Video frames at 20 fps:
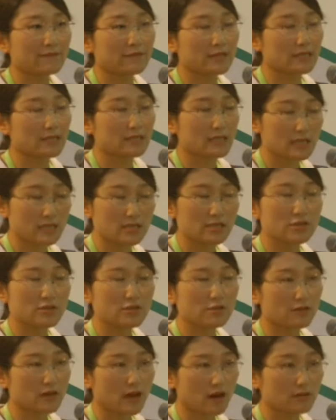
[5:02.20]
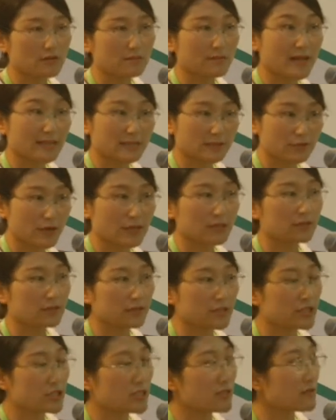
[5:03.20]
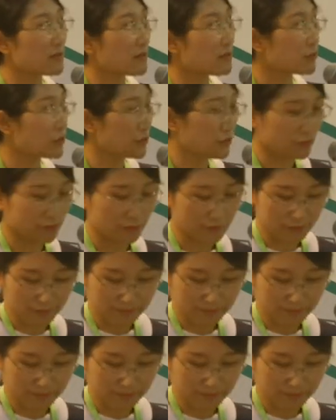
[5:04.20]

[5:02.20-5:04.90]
with EU Cosmetic Regulation 2.